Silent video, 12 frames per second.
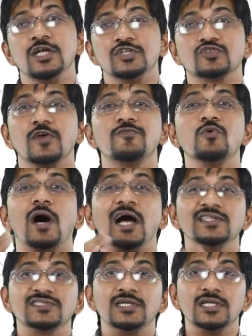So if you
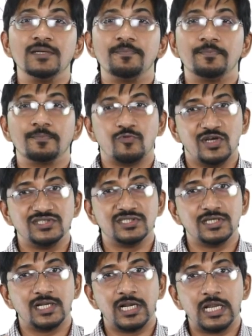answered a
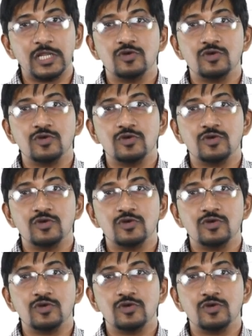question correctly,